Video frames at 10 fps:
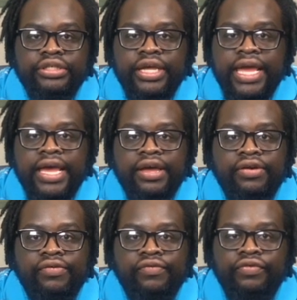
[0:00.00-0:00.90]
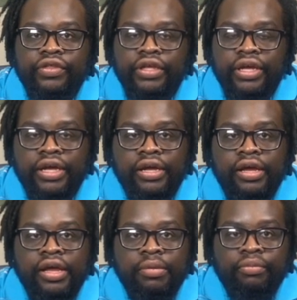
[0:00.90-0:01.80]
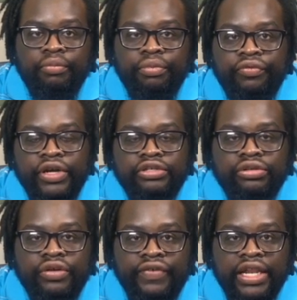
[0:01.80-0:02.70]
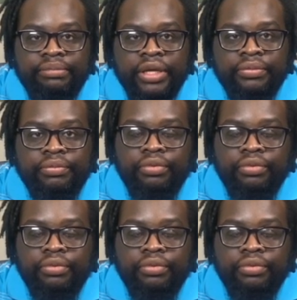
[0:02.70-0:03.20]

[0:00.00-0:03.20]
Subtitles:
They have the professional development